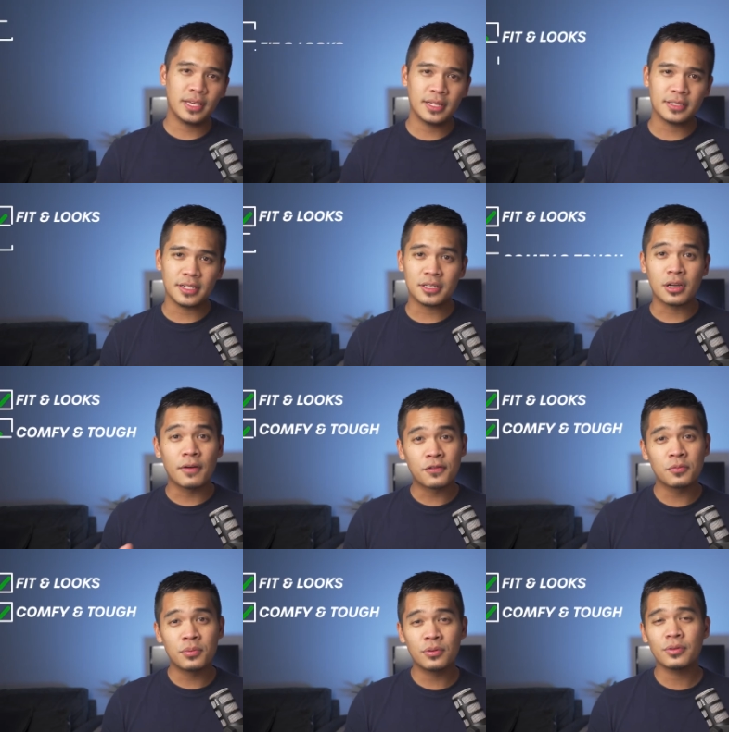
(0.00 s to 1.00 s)
is it's
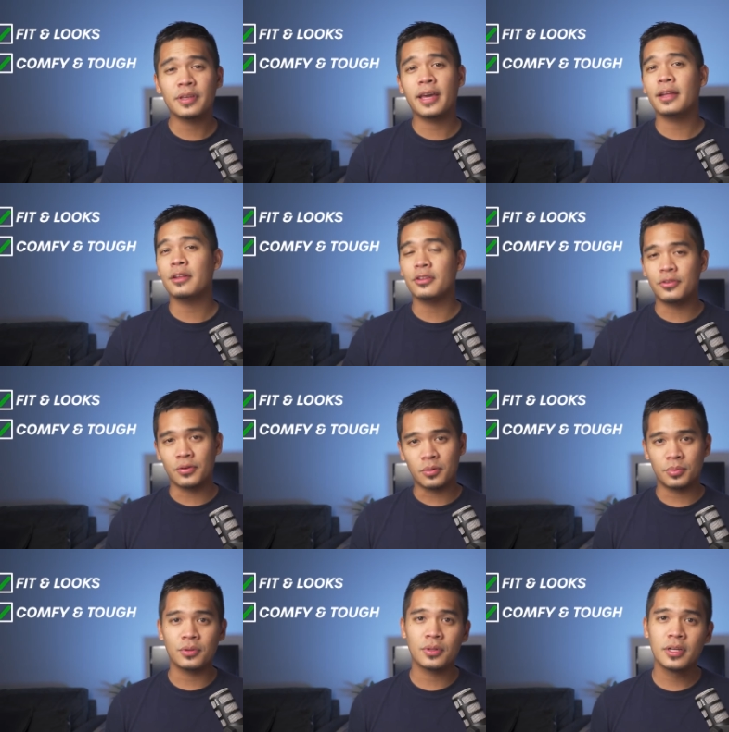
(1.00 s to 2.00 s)
comfortable yet
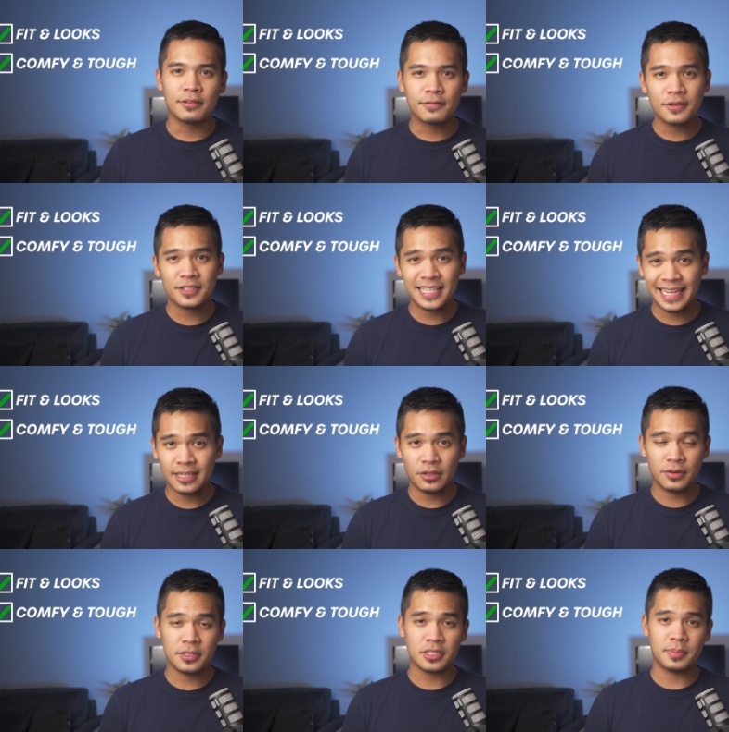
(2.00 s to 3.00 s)
durable. The first thing I
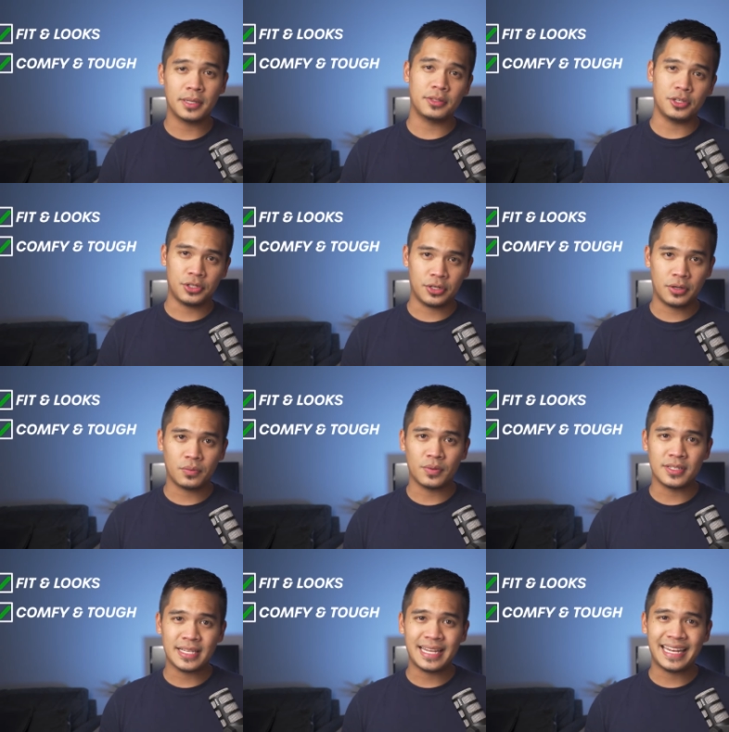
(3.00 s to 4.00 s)
noticed about the shirt
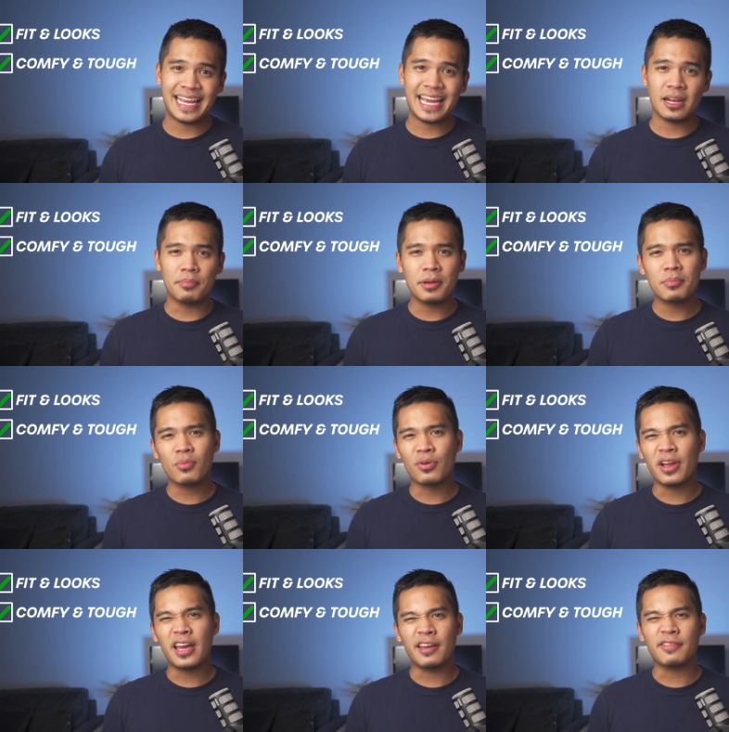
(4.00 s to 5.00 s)
was that it had a bit
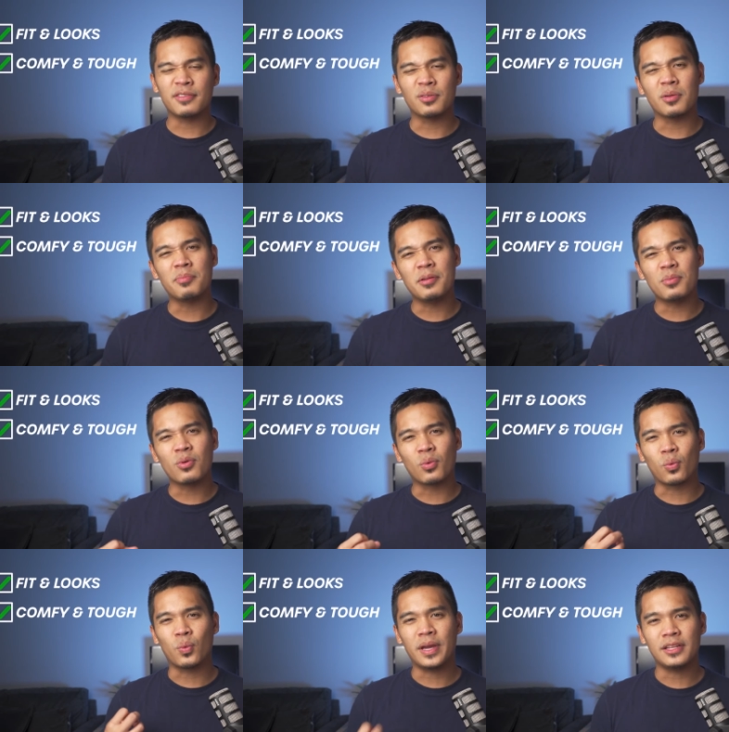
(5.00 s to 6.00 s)
more heft or a bit
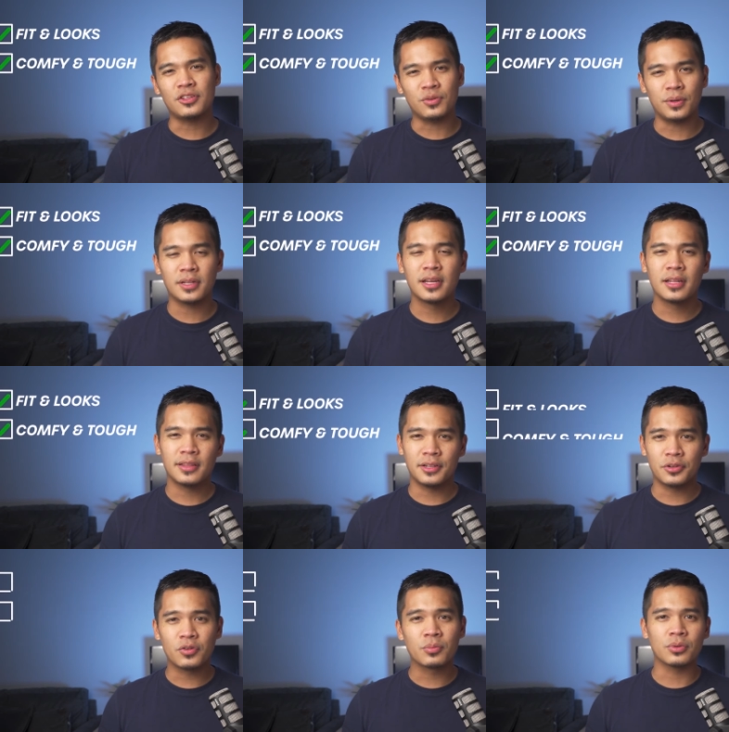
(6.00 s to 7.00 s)
more weight to it
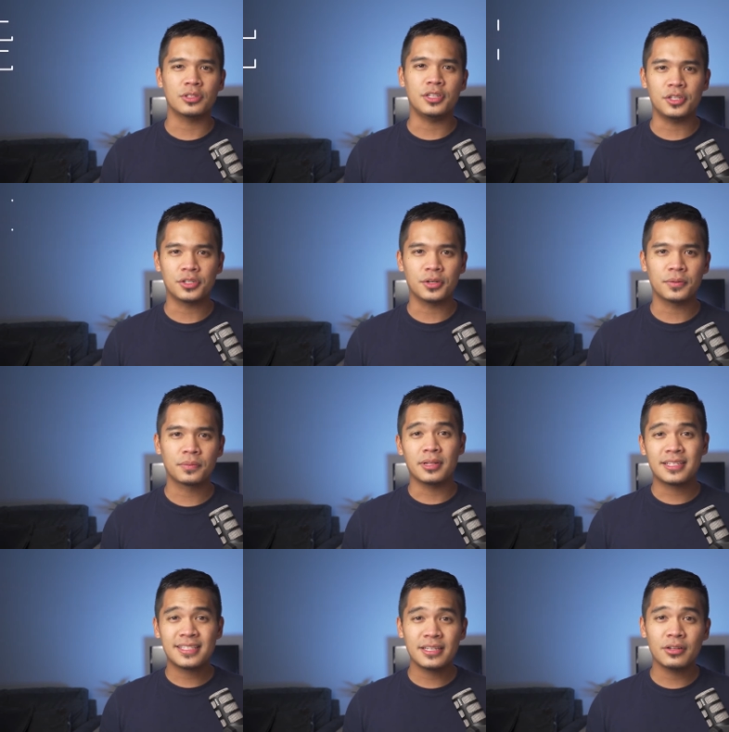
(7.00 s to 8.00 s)
than a normal t-shirt,
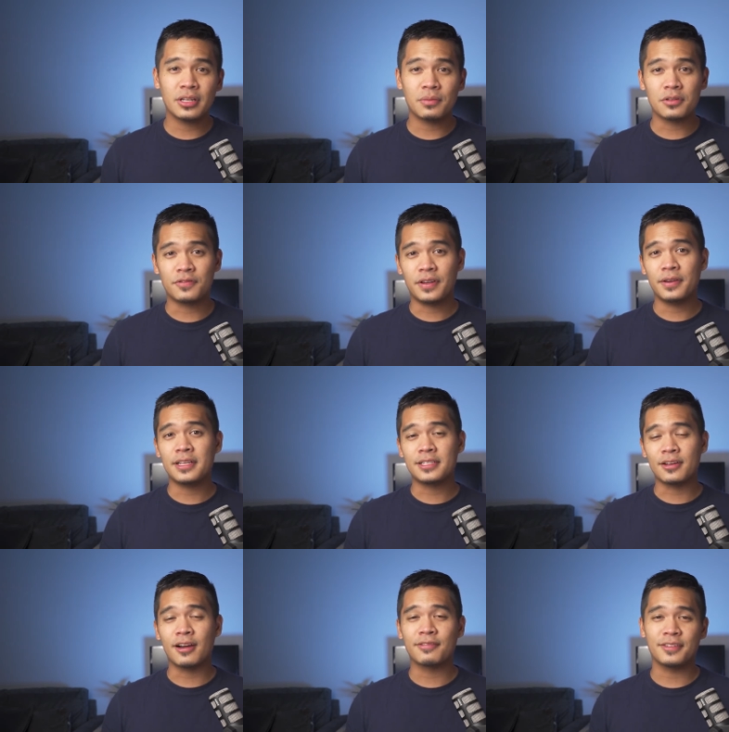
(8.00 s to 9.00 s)
but still it was very
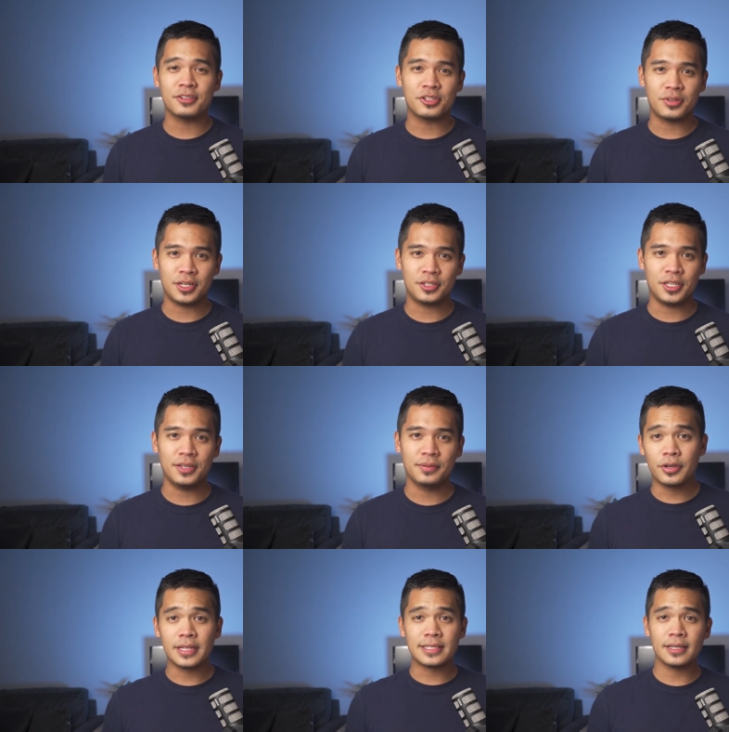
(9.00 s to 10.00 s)
soft and stretchy.
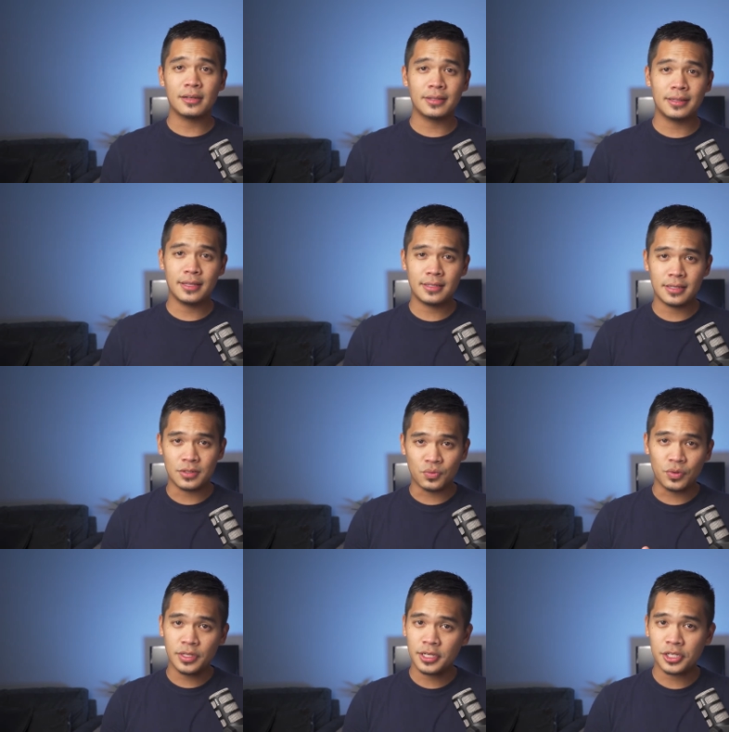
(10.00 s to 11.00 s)
You can tell that this is
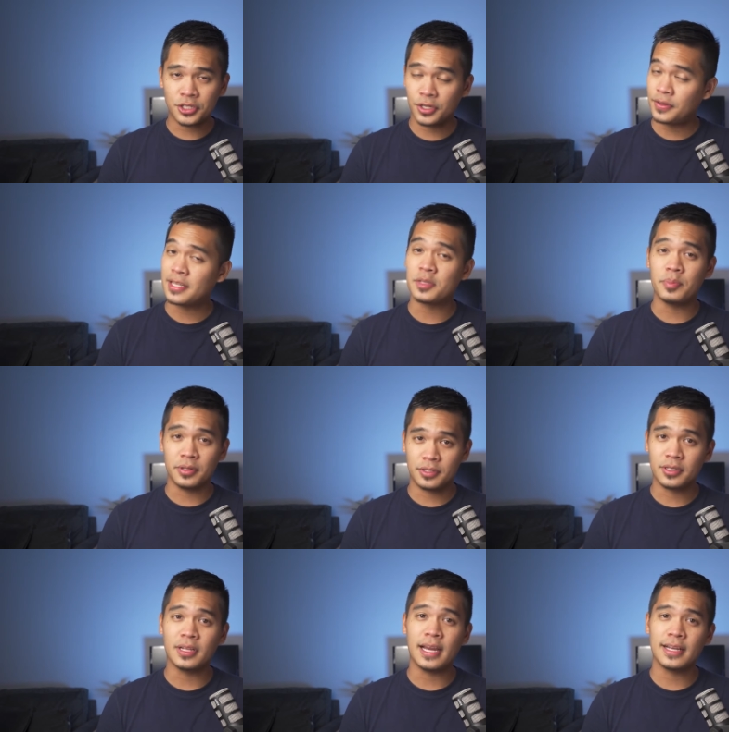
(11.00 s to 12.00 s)
really a shirt that's
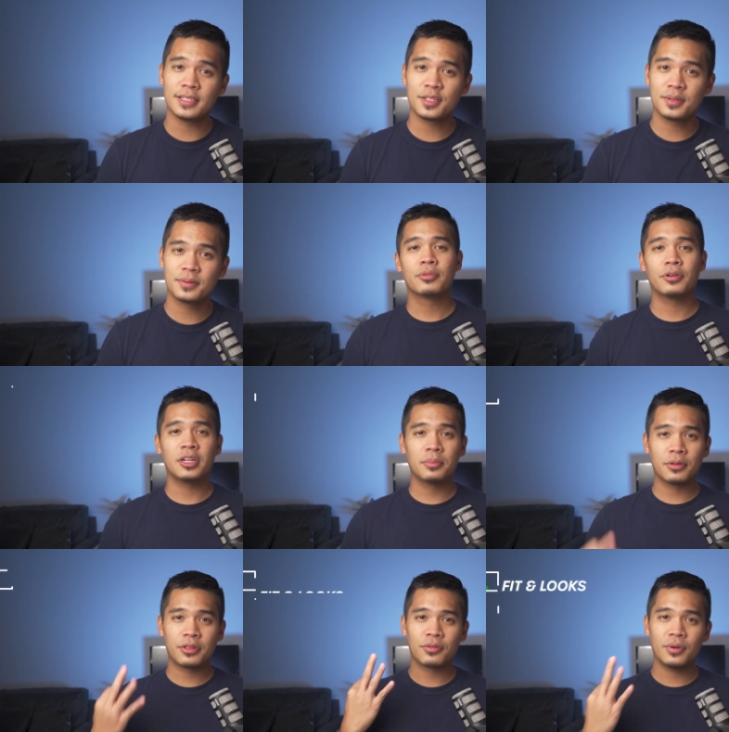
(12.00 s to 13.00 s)
built to last. Pro
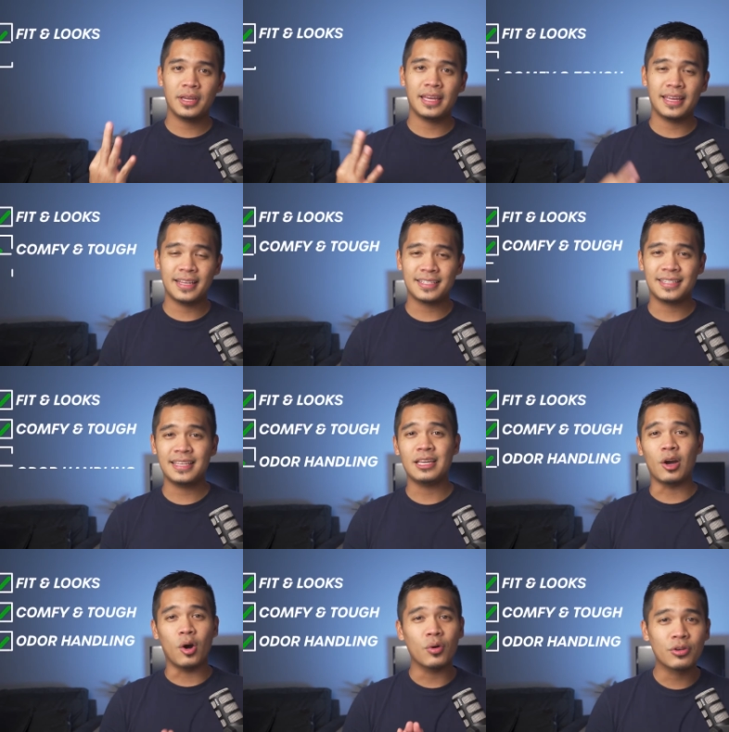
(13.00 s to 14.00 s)
number three is
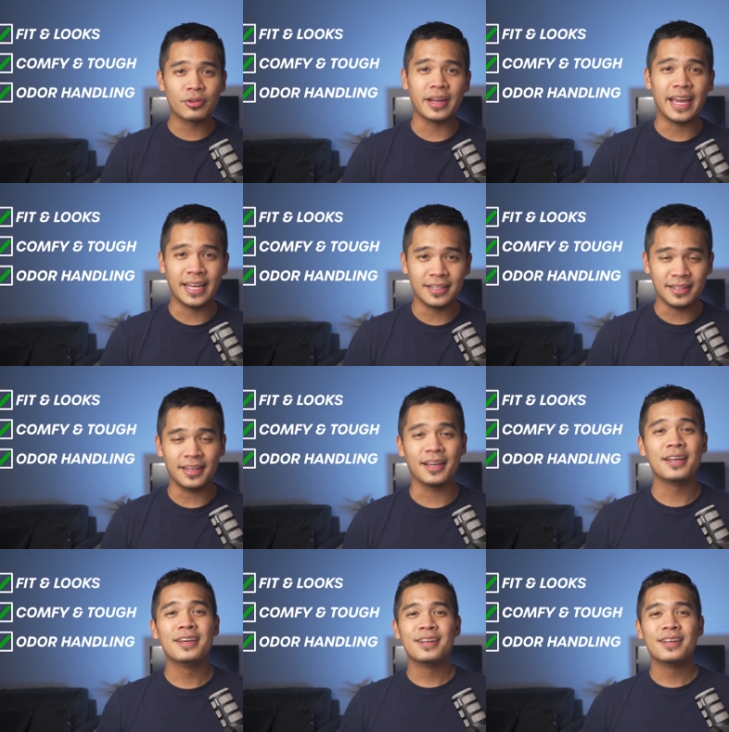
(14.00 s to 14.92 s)
the odor odor handling.